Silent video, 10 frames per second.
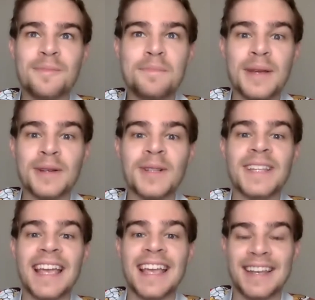build
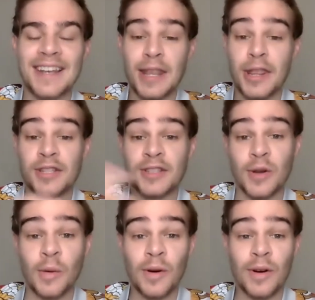in the
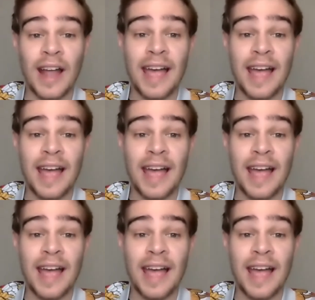score